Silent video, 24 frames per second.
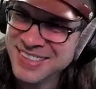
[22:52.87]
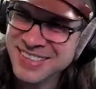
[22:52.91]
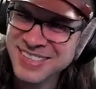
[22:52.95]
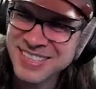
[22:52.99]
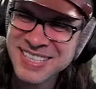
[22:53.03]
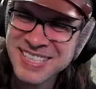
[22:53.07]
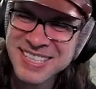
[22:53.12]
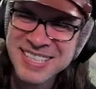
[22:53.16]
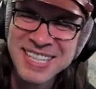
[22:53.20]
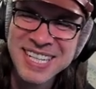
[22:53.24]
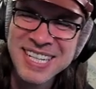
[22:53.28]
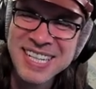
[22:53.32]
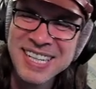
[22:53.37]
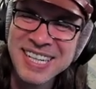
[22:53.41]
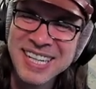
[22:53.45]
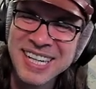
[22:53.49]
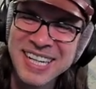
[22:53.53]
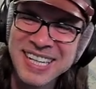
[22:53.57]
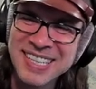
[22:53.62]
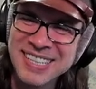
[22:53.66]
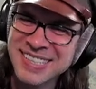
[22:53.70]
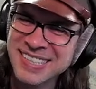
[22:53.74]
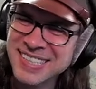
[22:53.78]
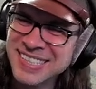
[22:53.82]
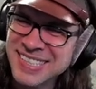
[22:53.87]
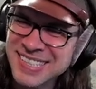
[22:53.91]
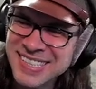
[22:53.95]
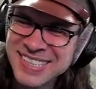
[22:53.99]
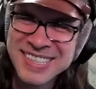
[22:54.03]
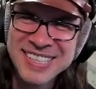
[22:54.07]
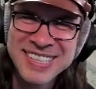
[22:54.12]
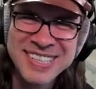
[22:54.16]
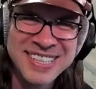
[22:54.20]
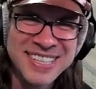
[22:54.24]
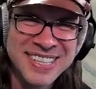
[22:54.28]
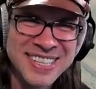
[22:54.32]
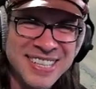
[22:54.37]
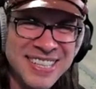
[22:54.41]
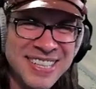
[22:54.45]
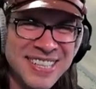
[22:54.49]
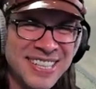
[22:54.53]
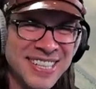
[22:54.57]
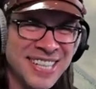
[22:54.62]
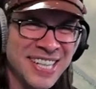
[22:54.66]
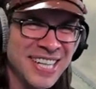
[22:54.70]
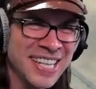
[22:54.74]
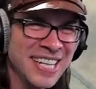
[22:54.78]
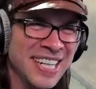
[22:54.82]
Don't say that.
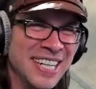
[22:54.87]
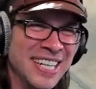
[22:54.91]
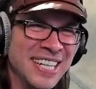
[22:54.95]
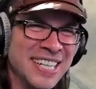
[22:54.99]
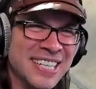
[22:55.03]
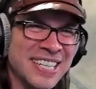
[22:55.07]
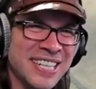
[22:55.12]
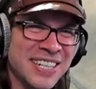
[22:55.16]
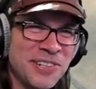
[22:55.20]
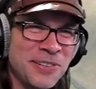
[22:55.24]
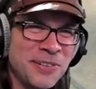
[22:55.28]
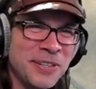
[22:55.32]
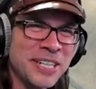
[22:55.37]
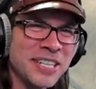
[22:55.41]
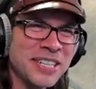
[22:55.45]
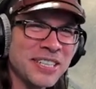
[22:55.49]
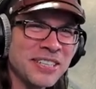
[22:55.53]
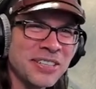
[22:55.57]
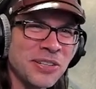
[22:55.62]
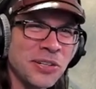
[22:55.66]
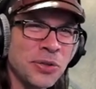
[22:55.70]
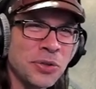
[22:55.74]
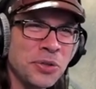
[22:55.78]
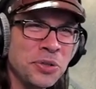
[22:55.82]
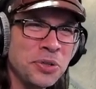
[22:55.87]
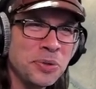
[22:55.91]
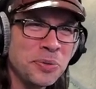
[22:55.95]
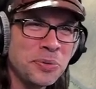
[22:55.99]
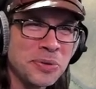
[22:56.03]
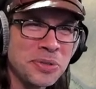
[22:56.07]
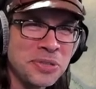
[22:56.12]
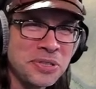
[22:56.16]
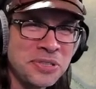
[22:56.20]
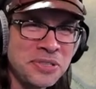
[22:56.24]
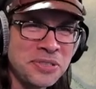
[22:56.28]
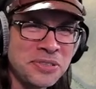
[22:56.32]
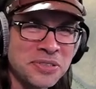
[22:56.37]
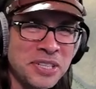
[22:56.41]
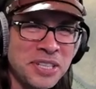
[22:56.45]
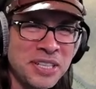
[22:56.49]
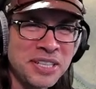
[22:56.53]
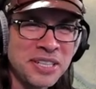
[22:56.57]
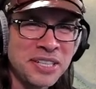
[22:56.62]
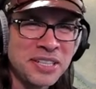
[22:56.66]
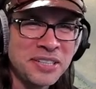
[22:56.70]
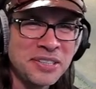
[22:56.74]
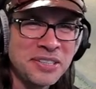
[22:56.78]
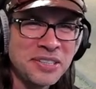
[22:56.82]
You don't want the whole world
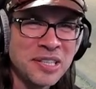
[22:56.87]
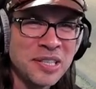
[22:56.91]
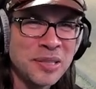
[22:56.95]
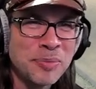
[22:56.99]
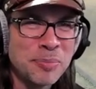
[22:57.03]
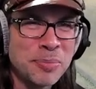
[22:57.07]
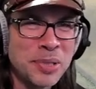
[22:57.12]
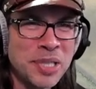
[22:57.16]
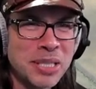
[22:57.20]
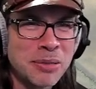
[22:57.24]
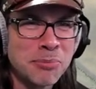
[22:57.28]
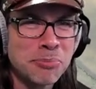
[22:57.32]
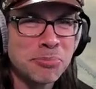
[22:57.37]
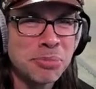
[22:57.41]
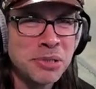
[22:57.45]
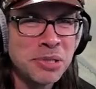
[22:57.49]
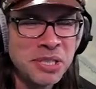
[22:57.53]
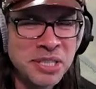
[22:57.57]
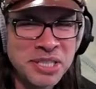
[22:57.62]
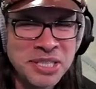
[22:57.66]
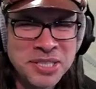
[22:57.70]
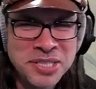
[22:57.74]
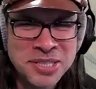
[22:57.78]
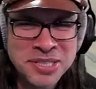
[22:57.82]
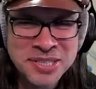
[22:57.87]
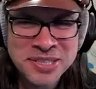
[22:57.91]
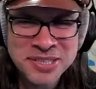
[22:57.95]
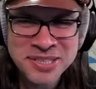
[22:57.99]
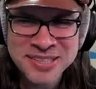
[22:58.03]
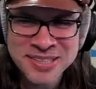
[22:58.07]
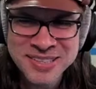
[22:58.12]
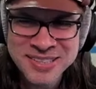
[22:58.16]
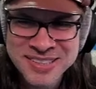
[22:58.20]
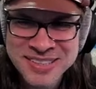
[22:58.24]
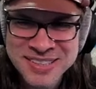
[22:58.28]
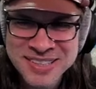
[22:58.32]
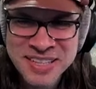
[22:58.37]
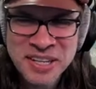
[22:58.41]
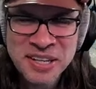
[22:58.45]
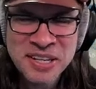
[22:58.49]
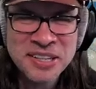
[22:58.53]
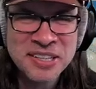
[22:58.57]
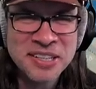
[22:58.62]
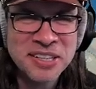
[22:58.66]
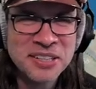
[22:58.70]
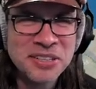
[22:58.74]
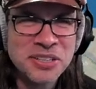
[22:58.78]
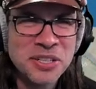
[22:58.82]
thinking you're a big puss.
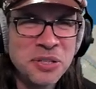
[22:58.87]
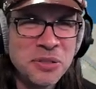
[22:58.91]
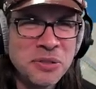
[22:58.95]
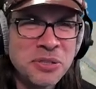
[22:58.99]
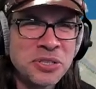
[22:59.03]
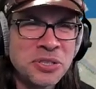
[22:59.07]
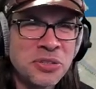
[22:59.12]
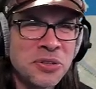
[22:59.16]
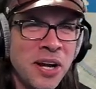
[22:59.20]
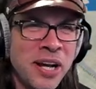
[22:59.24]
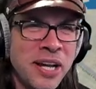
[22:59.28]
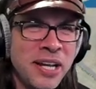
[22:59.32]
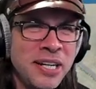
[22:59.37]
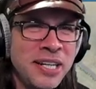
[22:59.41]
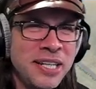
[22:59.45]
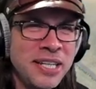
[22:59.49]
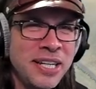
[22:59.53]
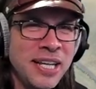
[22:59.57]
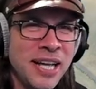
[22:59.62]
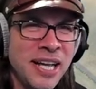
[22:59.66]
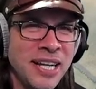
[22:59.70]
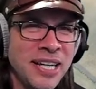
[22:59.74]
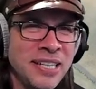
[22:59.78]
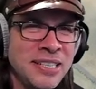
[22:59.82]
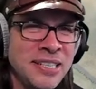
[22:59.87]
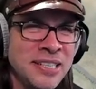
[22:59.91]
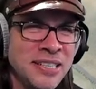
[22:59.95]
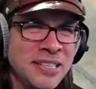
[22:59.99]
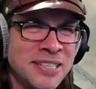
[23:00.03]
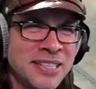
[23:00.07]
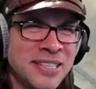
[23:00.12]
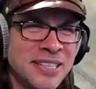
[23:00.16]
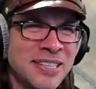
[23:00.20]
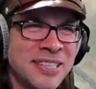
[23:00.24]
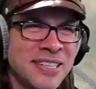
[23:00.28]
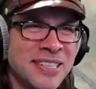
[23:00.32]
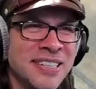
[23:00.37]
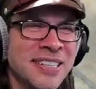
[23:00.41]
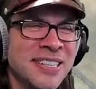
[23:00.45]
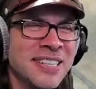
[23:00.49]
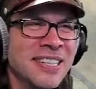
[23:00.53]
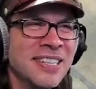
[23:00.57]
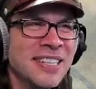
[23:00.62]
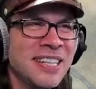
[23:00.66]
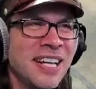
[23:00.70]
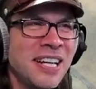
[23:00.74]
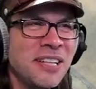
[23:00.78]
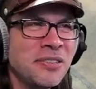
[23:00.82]
Now go try it again.
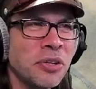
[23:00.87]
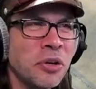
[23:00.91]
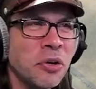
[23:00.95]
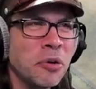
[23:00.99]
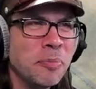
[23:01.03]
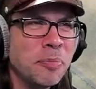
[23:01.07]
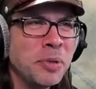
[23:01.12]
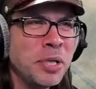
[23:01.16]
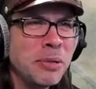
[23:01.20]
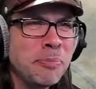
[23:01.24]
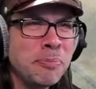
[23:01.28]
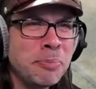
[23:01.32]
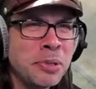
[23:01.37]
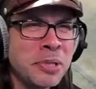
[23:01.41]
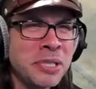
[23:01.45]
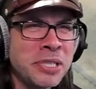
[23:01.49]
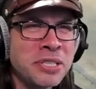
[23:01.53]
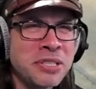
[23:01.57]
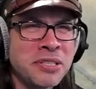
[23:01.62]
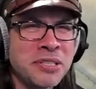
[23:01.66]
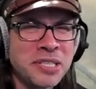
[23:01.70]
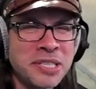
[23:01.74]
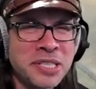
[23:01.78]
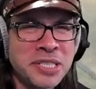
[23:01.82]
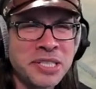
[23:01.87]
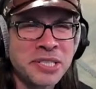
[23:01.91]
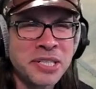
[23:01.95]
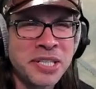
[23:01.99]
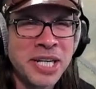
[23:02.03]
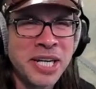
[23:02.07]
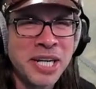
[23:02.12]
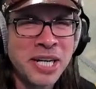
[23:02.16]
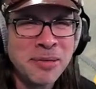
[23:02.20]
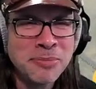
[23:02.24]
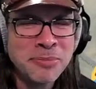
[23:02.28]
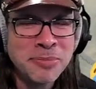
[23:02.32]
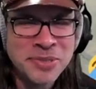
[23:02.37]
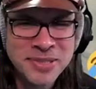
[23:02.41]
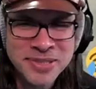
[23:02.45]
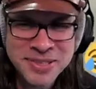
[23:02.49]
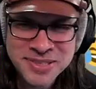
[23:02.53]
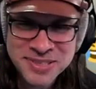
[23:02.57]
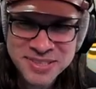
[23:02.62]
And don't be a puss this time.